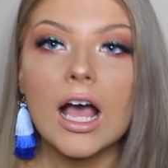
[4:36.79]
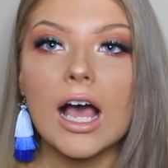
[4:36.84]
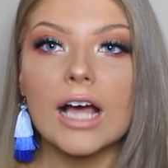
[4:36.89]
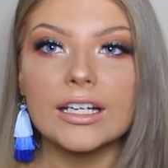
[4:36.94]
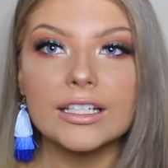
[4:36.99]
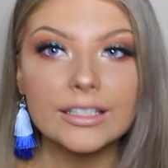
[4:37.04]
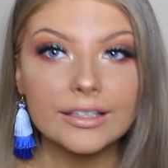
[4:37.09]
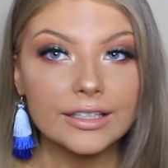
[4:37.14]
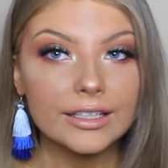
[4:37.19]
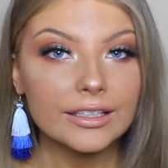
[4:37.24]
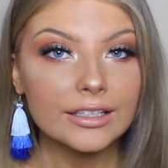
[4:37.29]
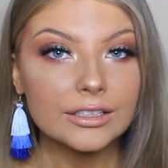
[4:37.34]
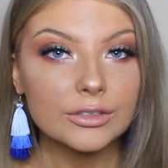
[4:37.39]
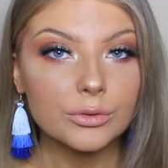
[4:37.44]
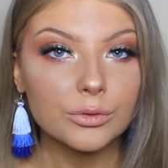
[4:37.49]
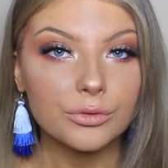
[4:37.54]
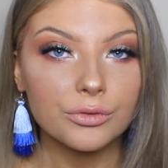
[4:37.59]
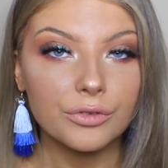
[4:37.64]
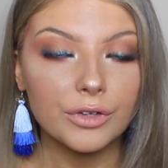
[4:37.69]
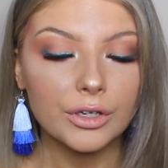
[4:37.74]
I didn't think
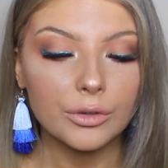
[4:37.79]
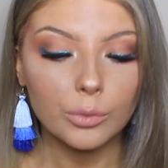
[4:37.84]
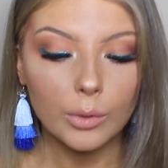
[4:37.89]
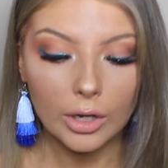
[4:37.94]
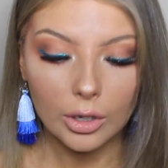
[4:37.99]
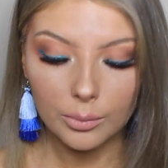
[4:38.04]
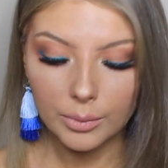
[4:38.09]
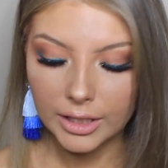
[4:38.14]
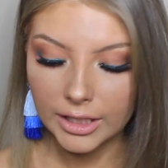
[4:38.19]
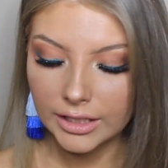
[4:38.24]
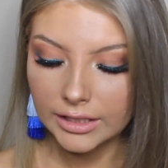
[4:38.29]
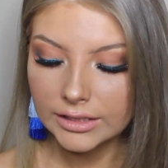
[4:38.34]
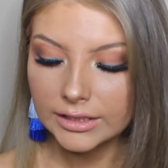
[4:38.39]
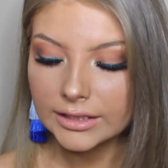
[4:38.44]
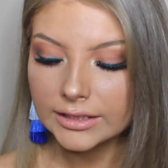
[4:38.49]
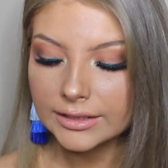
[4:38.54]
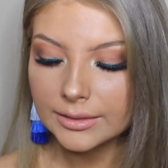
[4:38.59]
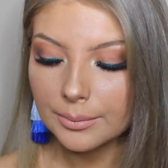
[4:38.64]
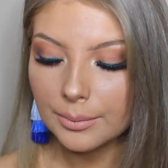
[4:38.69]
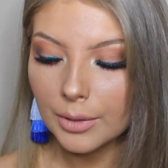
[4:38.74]
this would fit well, but it
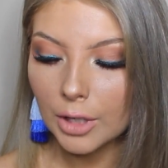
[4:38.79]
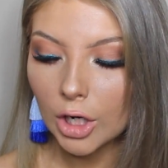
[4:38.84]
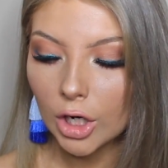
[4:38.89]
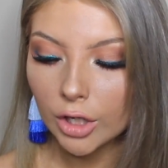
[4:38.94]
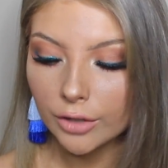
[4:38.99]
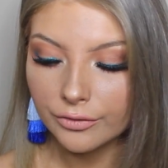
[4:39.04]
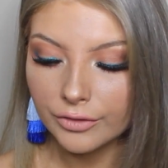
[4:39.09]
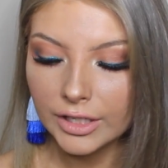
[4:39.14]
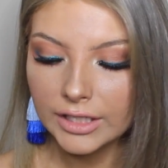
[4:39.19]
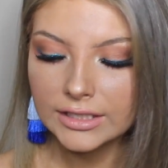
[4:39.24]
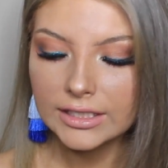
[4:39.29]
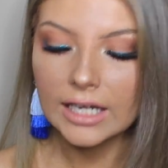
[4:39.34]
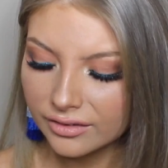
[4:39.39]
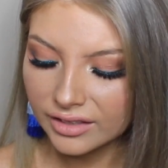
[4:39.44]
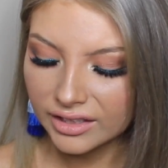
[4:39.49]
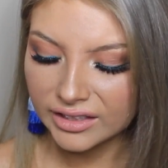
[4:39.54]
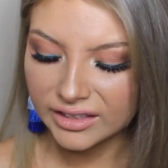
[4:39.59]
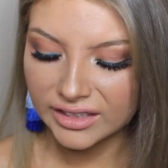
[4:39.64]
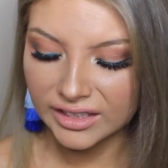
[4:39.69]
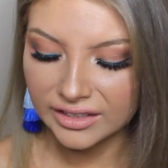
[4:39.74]
is perfect. I
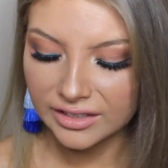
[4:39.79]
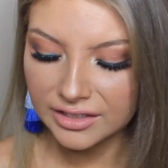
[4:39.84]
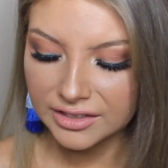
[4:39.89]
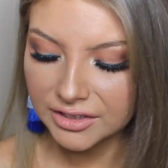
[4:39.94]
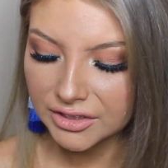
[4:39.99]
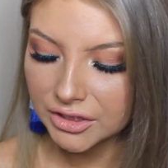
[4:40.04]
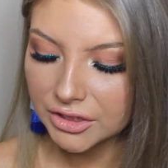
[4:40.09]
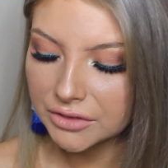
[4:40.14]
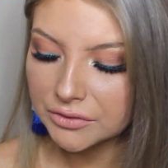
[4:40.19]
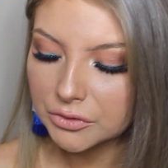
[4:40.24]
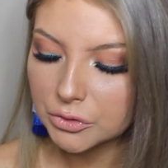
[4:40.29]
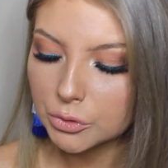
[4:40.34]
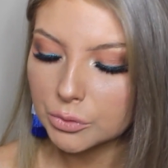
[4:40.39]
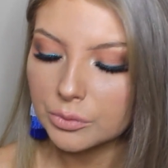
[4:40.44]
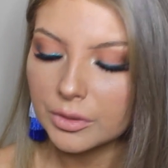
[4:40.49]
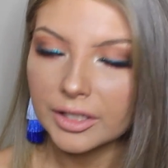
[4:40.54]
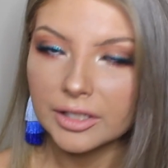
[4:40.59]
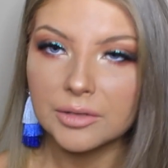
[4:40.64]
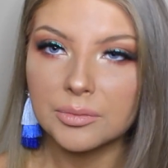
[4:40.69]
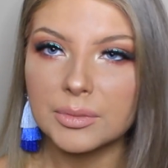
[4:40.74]
didn't think that the sleeves
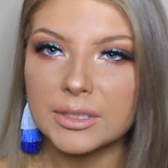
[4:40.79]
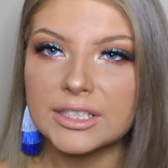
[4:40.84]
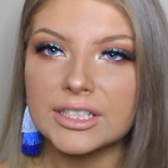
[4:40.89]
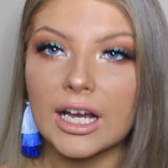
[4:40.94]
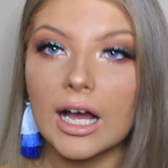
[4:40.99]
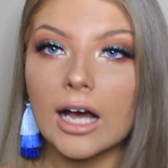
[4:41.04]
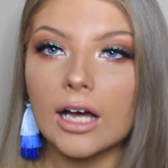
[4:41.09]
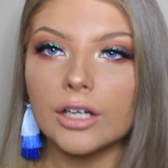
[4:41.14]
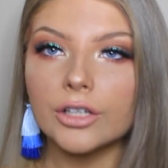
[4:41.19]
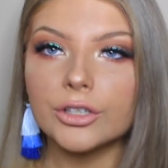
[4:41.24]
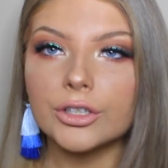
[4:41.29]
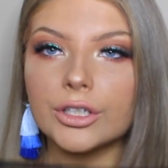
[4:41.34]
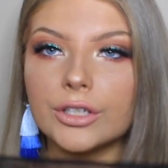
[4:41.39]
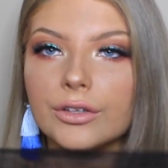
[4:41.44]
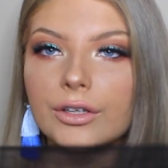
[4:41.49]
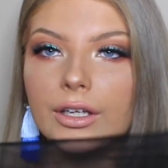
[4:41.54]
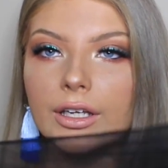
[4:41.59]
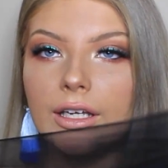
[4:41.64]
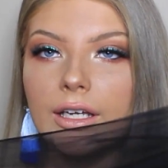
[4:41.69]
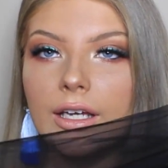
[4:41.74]
would like be tight or
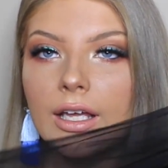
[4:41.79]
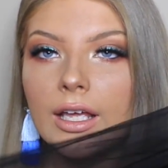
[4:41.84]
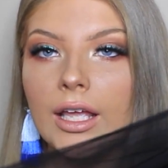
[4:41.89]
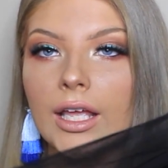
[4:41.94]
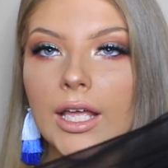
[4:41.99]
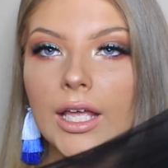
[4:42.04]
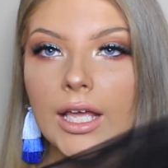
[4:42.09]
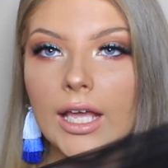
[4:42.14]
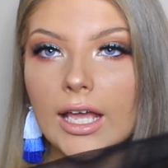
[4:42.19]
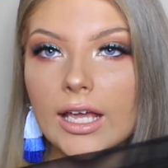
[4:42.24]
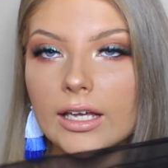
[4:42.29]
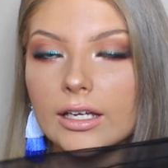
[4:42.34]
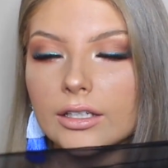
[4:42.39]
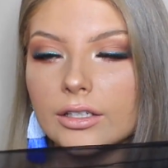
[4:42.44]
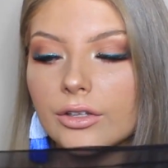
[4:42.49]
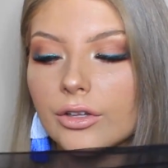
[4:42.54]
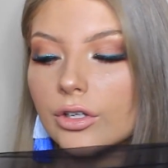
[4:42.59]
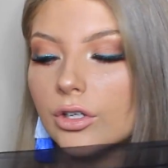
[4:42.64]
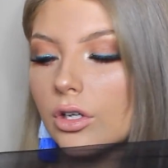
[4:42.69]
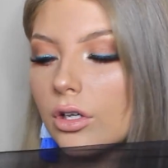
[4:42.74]
anything,
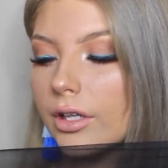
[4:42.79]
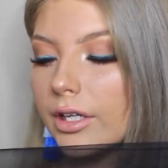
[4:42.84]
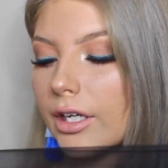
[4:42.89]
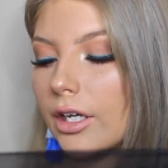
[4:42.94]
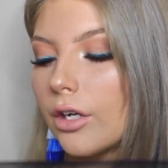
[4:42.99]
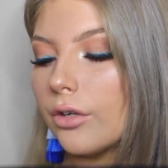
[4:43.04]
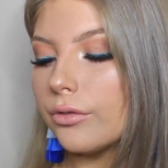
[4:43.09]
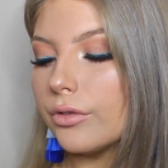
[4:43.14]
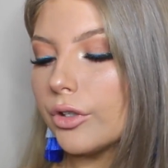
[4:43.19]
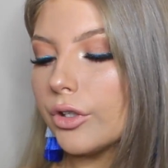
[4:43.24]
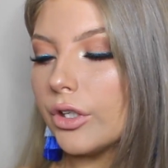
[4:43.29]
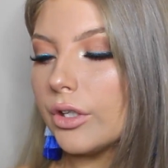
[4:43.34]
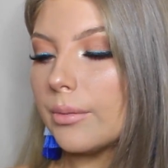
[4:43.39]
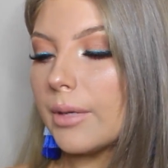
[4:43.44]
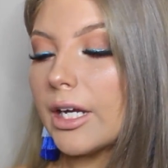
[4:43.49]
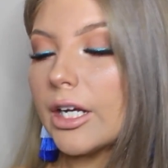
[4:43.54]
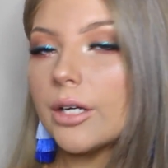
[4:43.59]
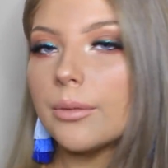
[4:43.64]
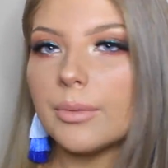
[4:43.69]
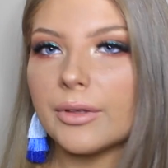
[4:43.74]
and they're not like overly
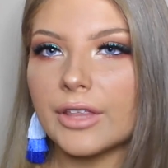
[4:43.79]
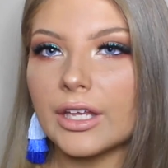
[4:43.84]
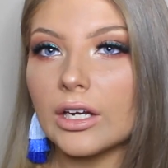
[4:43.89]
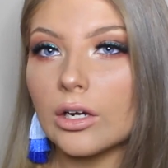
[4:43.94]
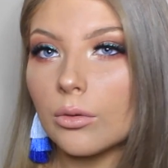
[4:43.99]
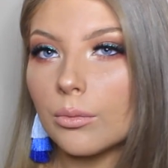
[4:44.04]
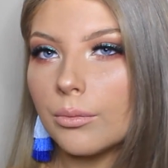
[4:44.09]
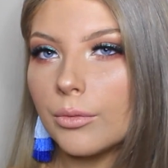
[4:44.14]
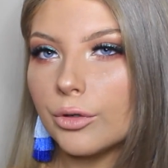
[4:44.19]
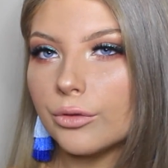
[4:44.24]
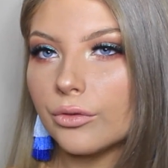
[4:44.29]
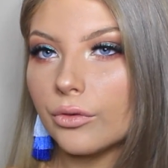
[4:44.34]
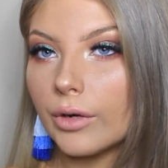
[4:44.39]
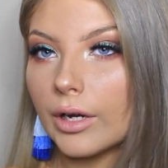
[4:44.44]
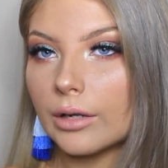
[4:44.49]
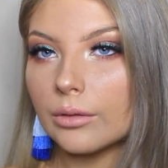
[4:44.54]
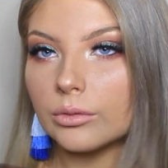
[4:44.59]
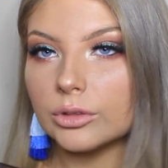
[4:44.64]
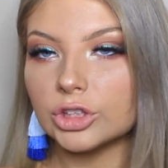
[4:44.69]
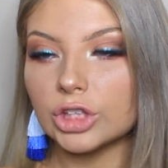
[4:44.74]
bearing, but they don't move
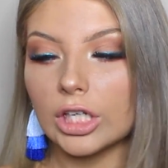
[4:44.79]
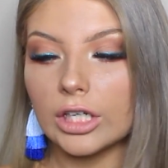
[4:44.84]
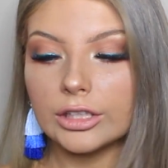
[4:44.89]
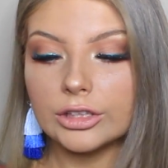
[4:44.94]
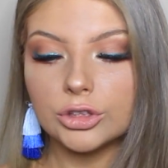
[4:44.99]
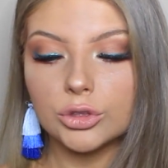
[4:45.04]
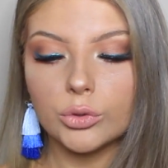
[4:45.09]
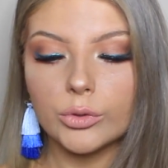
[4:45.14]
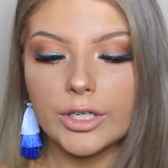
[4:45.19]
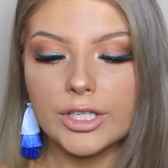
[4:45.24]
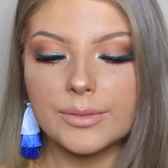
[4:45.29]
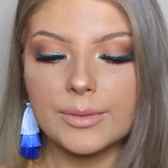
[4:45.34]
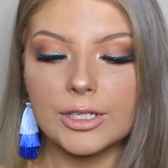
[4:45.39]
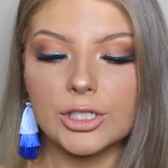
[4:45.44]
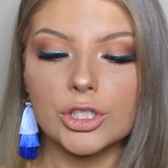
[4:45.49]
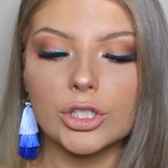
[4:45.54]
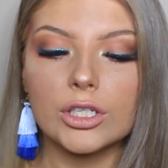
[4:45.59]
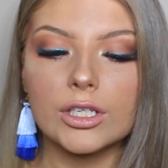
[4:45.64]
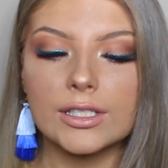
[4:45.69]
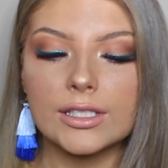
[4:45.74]
around, which I enjoy,
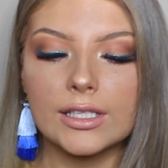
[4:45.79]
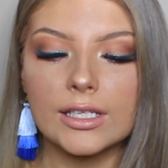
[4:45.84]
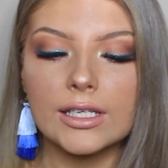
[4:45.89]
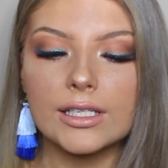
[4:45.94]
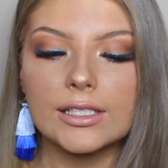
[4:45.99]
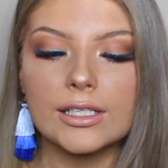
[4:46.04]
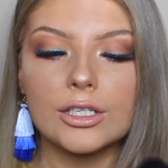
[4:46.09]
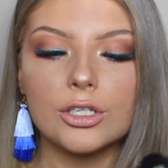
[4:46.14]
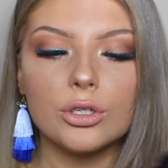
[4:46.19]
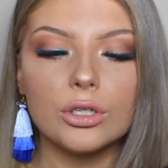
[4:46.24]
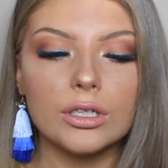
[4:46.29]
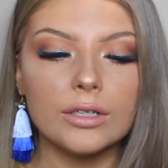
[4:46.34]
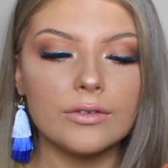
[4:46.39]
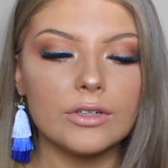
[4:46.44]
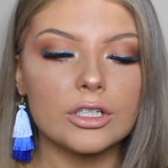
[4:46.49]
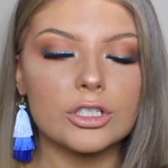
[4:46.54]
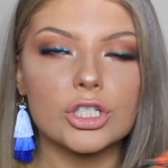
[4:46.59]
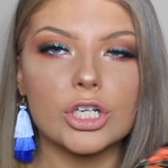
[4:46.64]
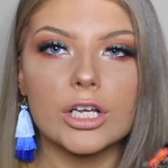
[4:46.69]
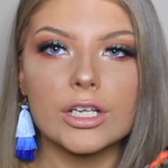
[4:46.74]
especially because this, and you can
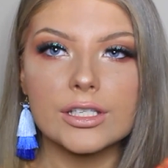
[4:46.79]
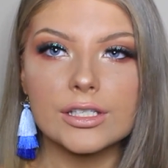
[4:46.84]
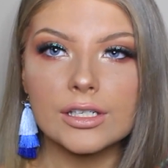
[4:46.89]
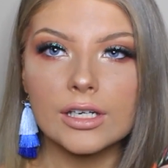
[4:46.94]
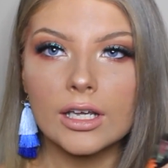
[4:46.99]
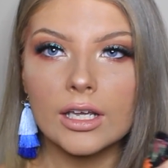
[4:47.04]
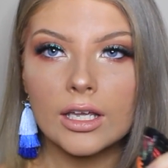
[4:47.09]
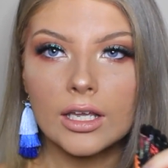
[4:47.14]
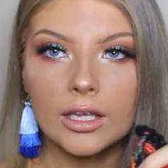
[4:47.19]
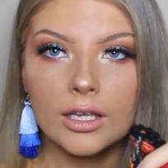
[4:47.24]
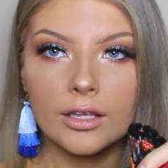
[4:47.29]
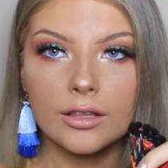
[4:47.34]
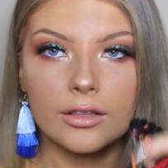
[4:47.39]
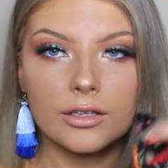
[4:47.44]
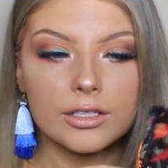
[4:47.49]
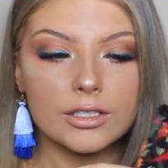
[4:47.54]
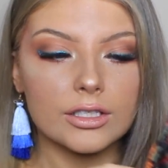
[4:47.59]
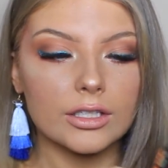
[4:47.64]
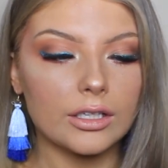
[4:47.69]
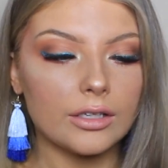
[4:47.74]
even adjust
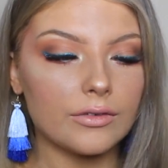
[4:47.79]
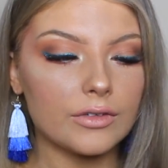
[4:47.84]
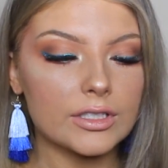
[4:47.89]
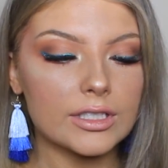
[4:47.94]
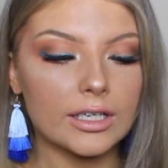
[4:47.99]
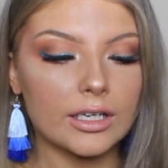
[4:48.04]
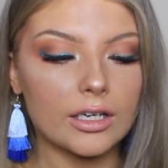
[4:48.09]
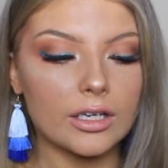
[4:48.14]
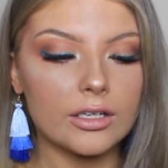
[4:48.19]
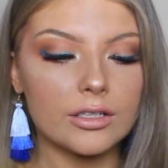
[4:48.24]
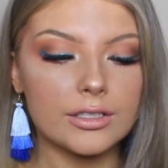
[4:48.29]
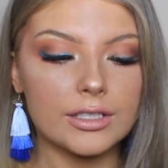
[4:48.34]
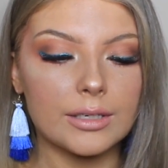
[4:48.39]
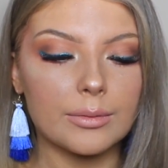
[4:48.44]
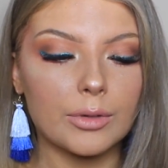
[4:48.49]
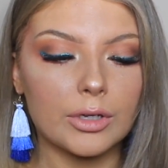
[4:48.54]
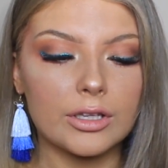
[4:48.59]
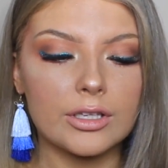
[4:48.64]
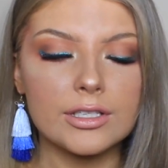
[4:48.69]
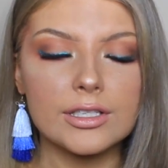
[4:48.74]
the sleeve. It's like
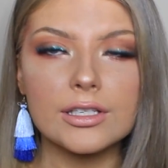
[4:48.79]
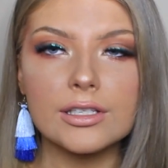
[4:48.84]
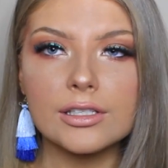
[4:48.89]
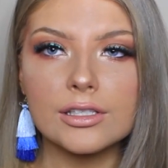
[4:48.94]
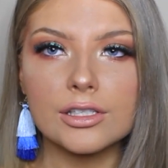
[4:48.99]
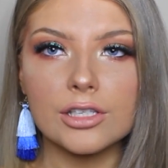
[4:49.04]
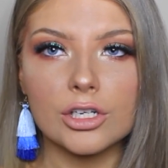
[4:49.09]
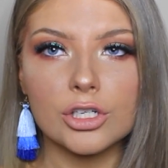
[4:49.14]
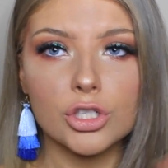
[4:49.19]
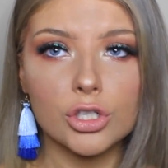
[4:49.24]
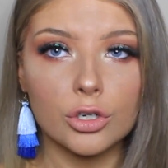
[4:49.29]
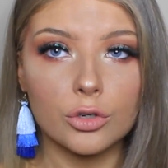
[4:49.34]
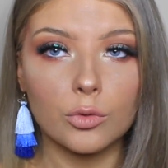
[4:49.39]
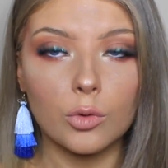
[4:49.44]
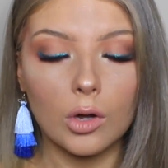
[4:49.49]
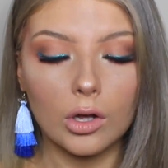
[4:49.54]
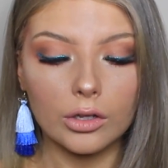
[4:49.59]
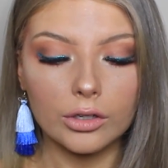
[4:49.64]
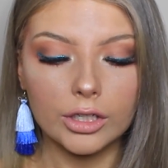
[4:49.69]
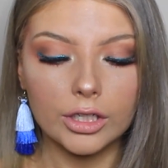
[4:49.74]
unzip. Like this is such good
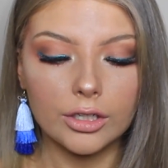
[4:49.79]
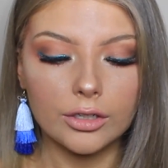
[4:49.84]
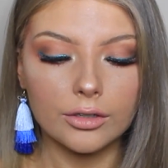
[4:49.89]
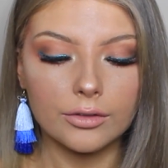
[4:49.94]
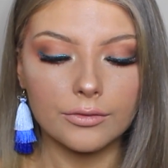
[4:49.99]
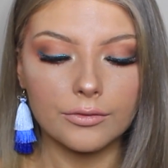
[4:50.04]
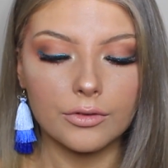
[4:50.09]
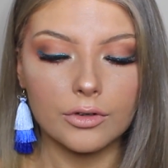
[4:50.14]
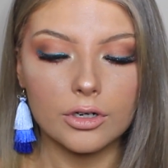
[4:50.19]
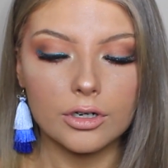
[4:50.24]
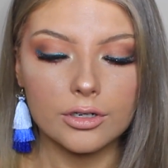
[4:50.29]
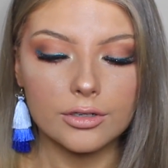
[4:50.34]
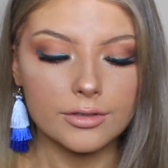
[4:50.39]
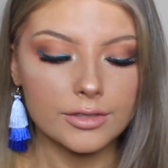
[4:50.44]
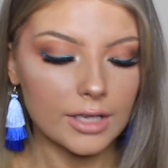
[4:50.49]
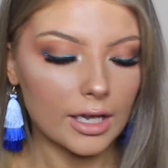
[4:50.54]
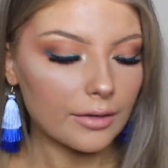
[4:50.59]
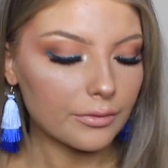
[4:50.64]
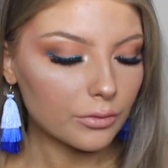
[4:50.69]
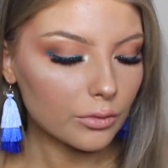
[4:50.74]
quality for
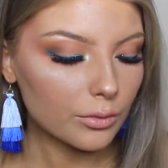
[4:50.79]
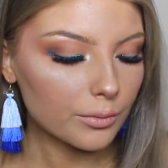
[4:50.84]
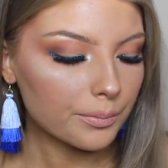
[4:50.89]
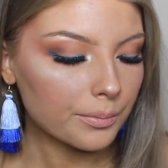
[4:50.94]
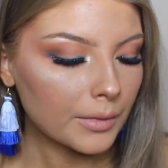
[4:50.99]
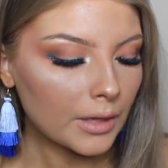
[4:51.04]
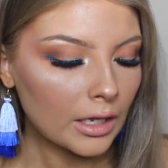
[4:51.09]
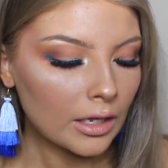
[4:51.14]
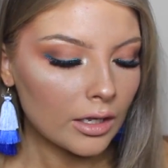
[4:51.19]
Zaful.